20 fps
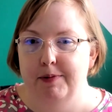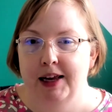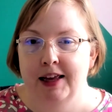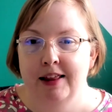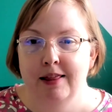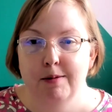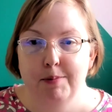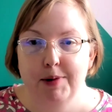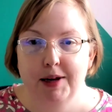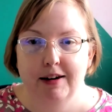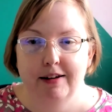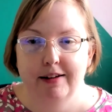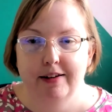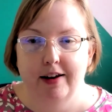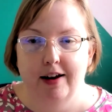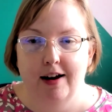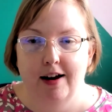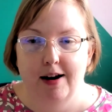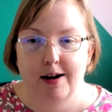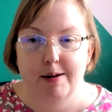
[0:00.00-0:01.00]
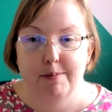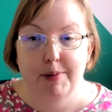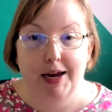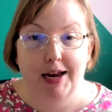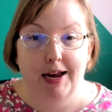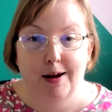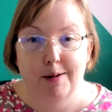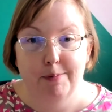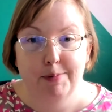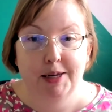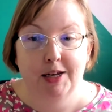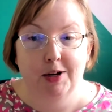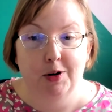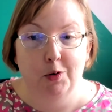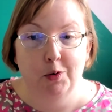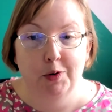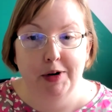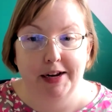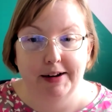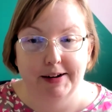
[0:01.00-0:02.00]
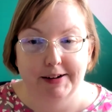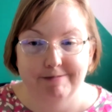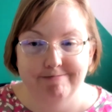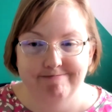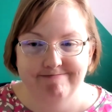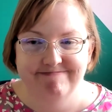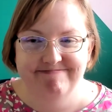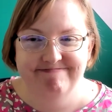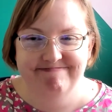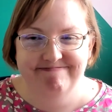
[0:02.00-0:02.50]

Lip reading: in the meantime, happy coding.